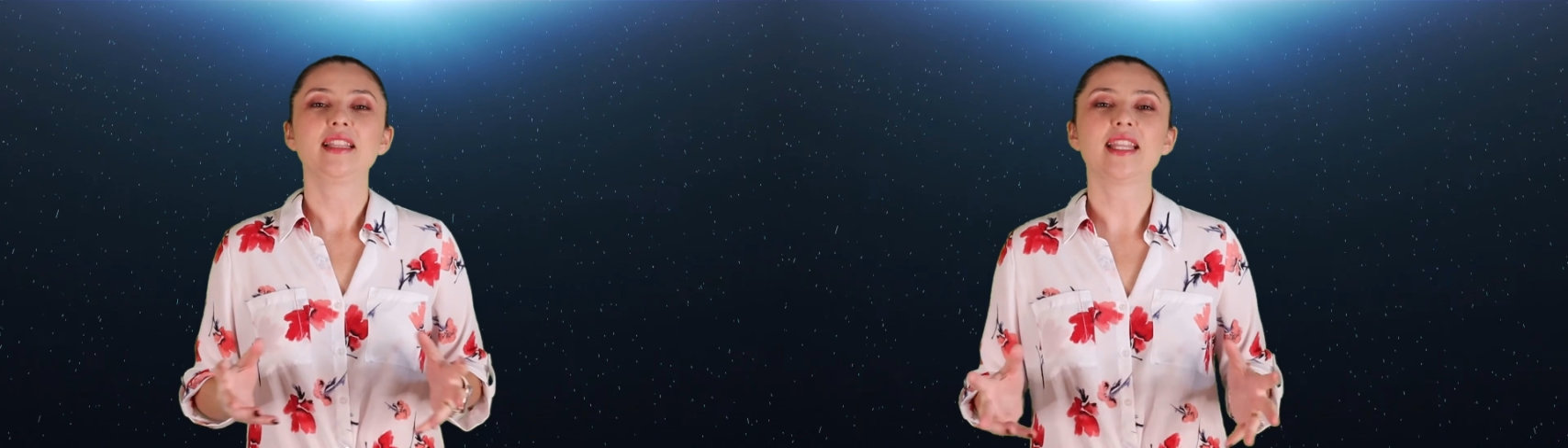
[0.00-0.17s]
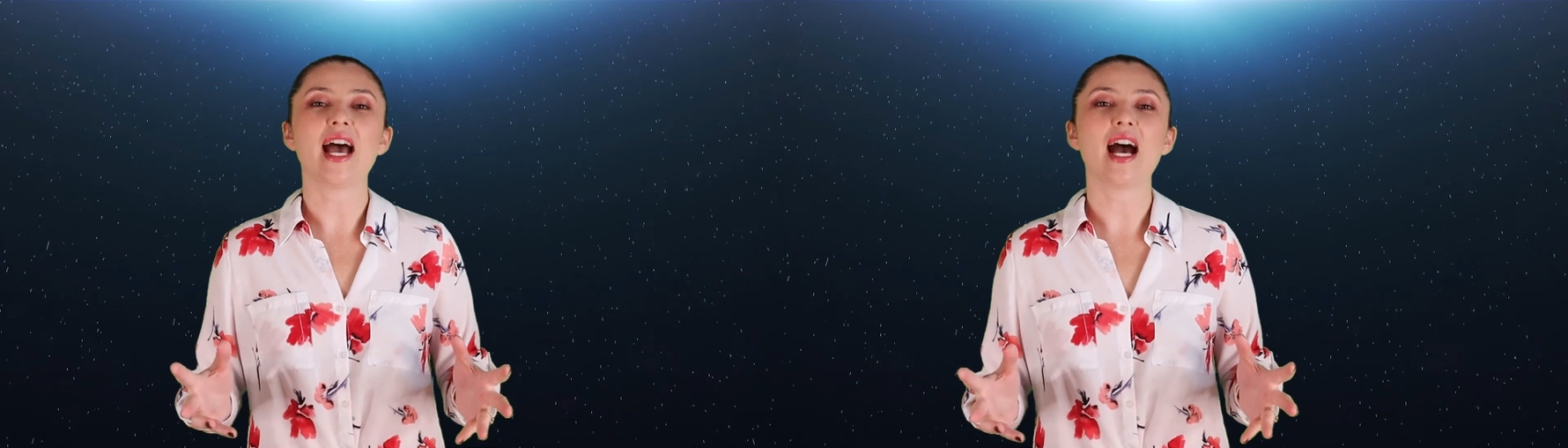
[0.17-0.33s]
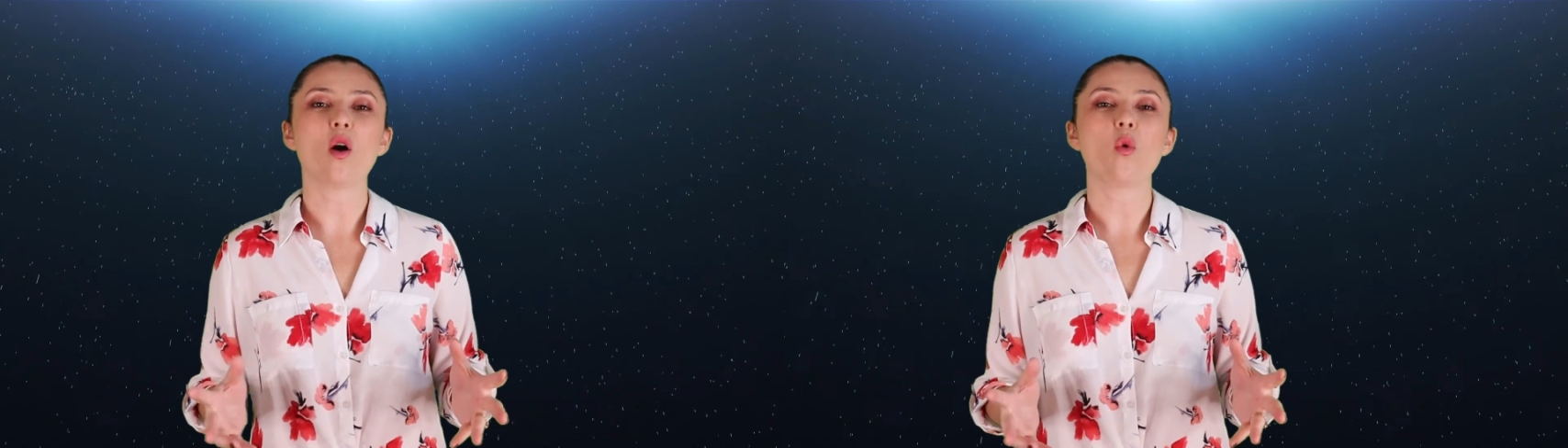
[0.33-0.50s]

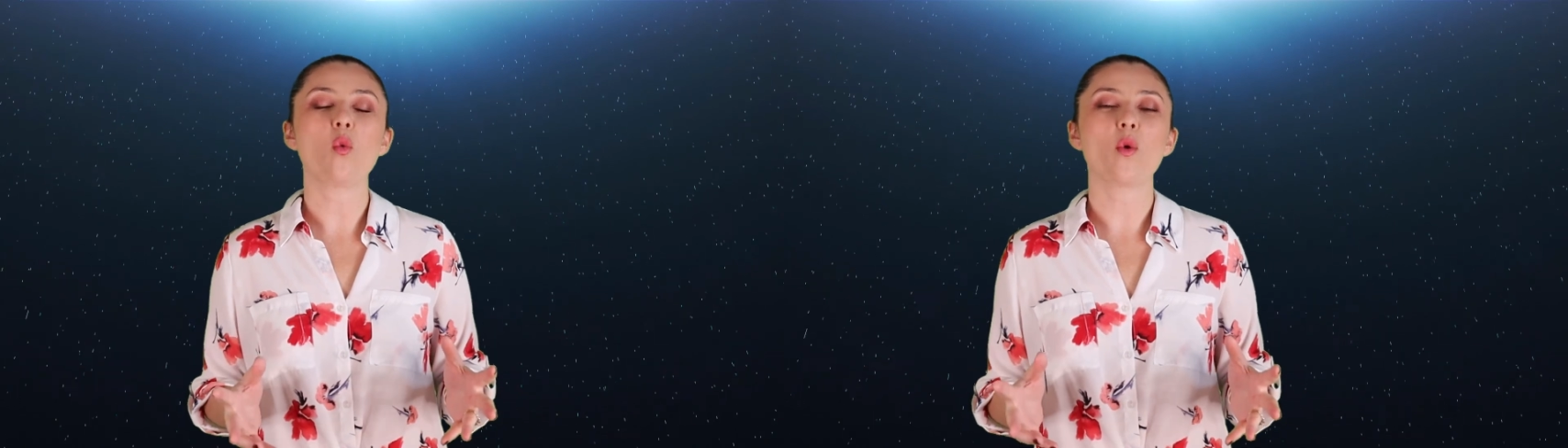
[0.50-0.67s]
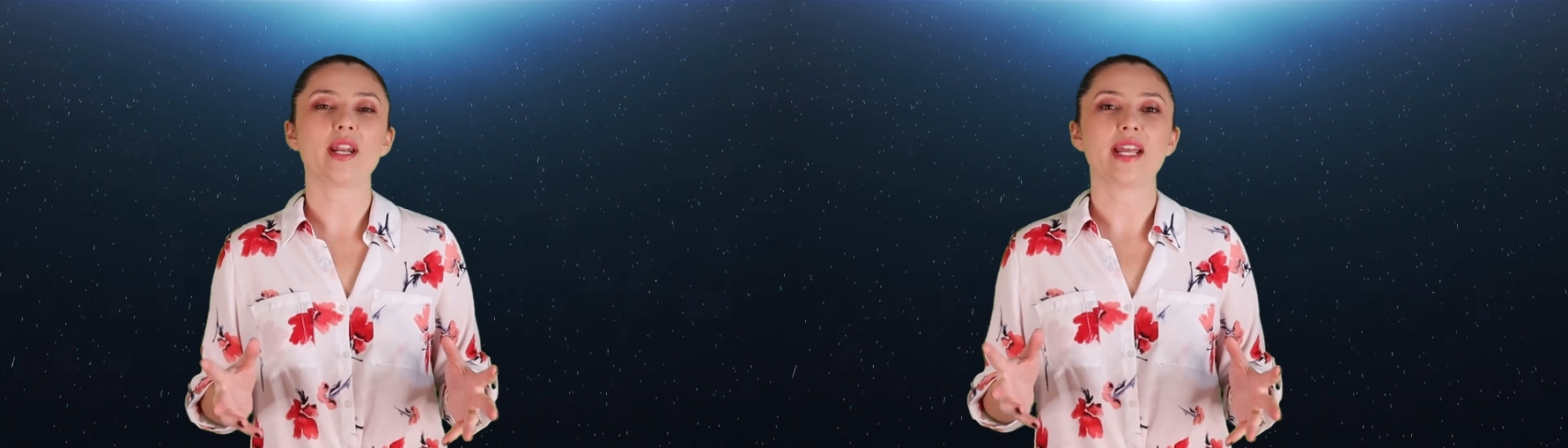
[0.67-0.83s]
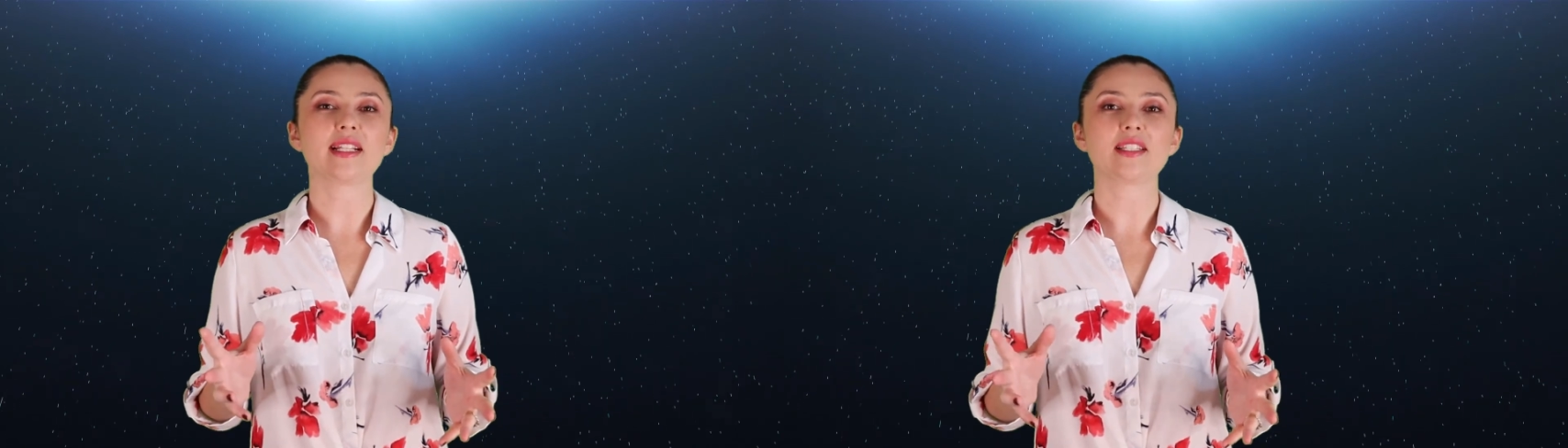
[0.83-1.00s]
Now,
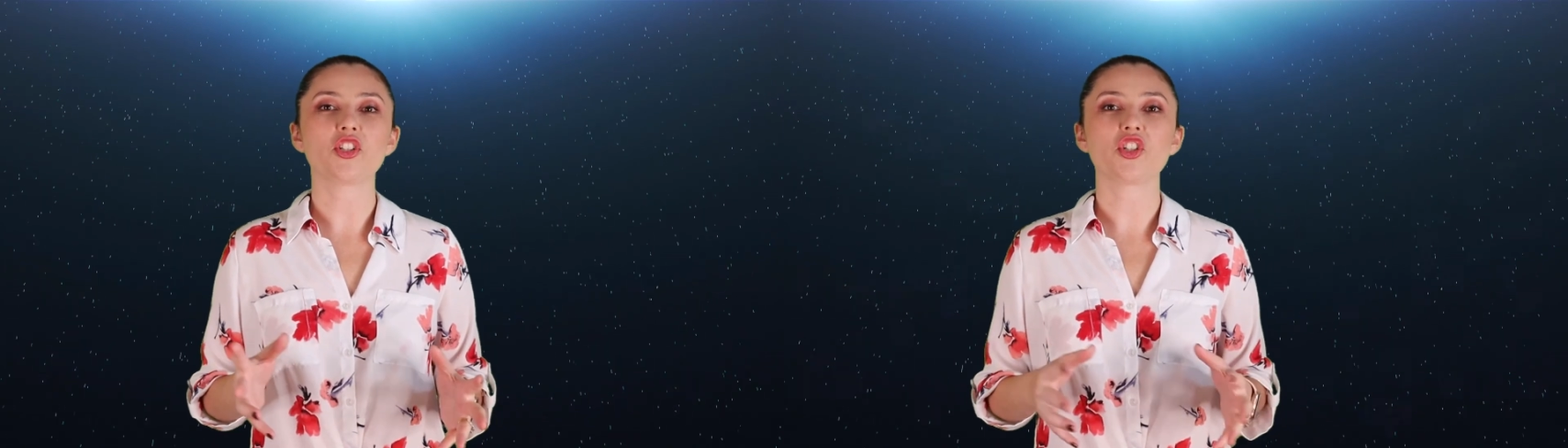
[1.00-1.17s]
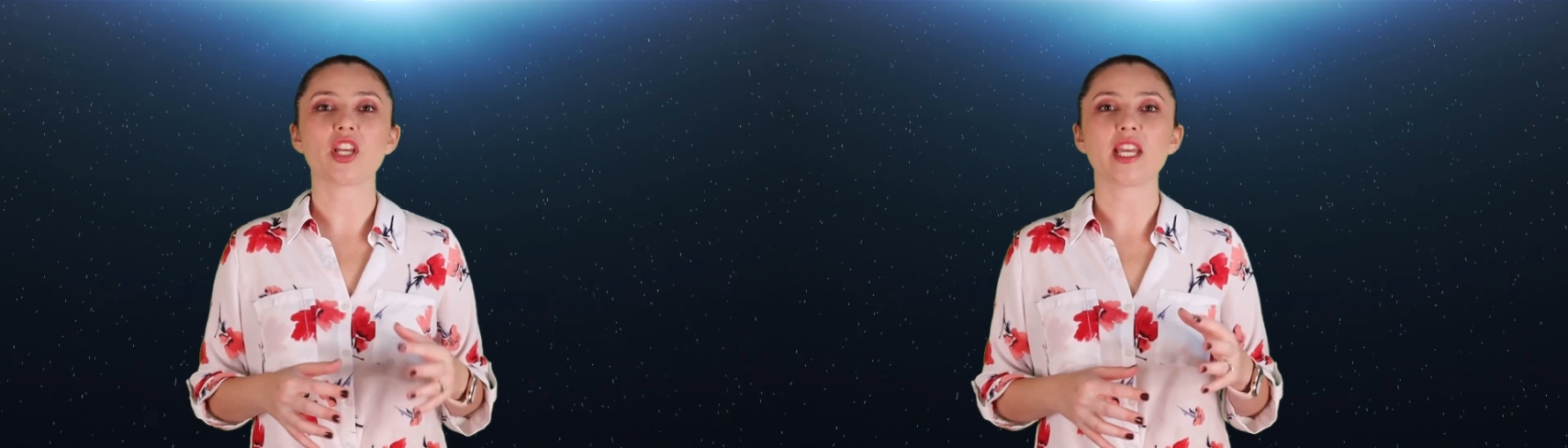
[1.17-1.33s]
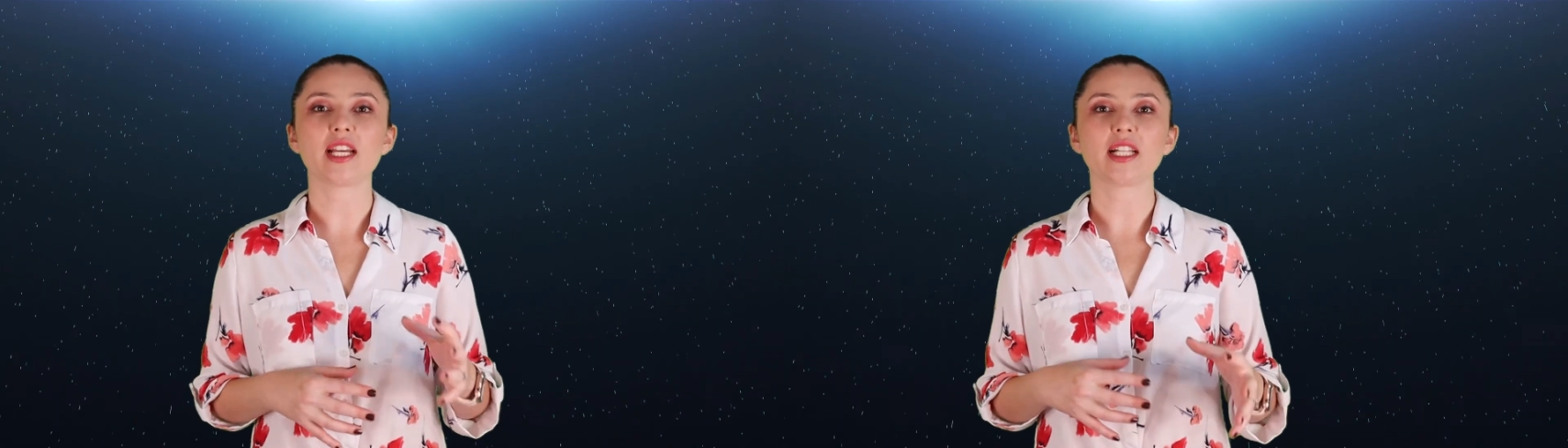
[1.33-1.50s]
when I teach
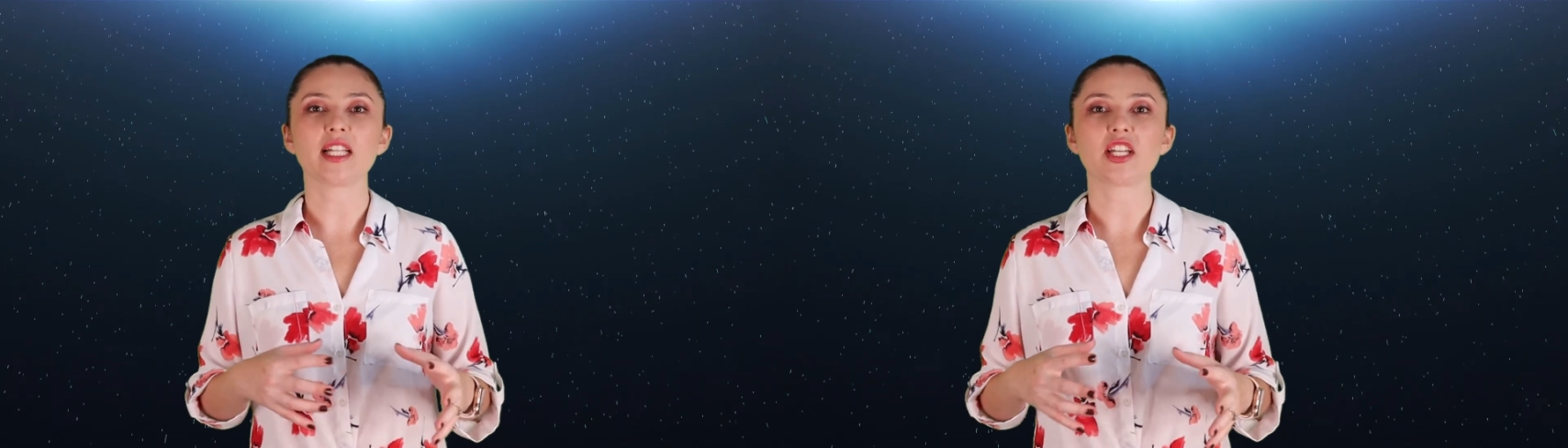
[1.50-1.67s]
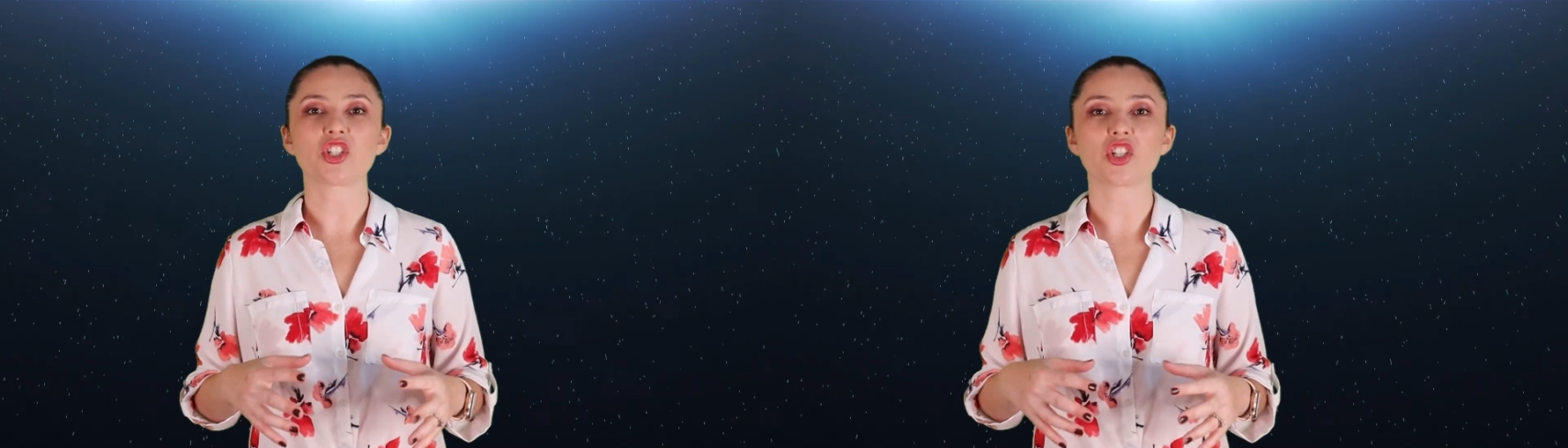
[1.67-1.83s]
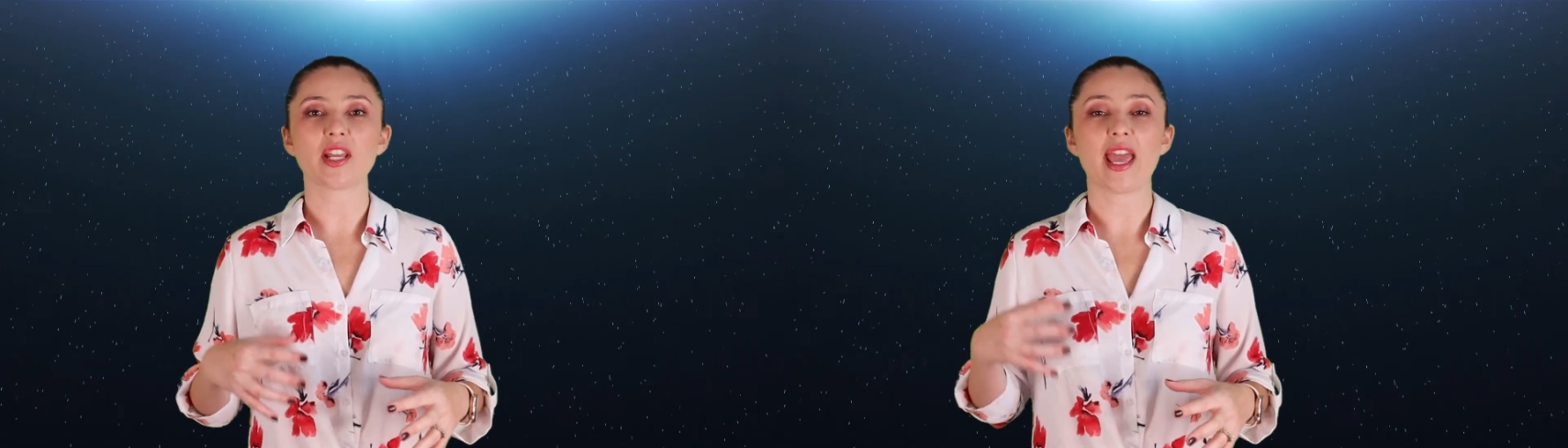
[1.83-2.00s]

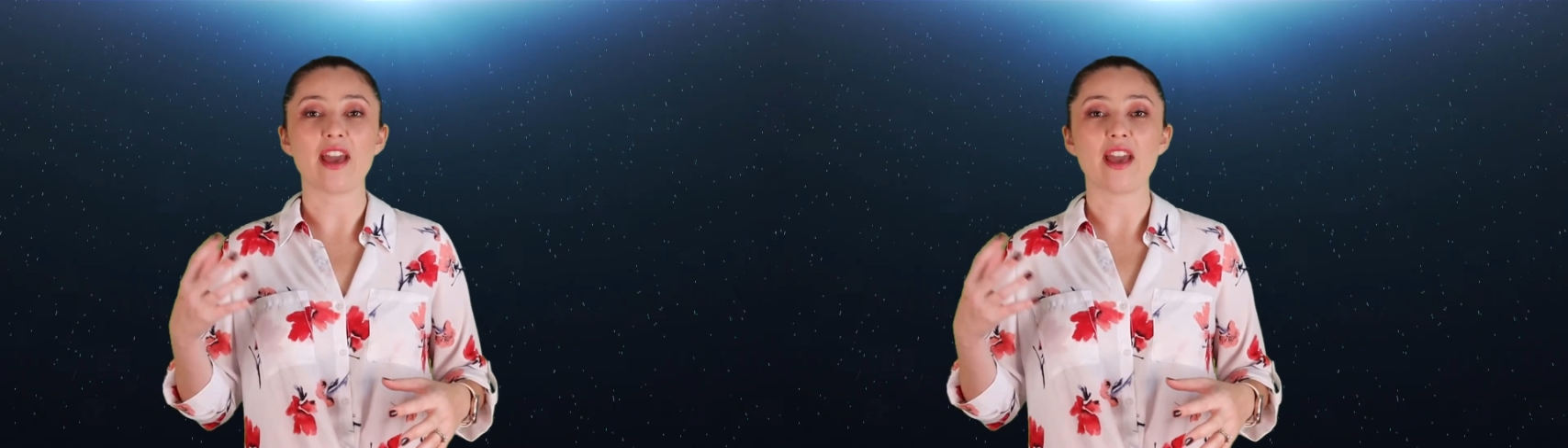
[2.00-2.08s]
English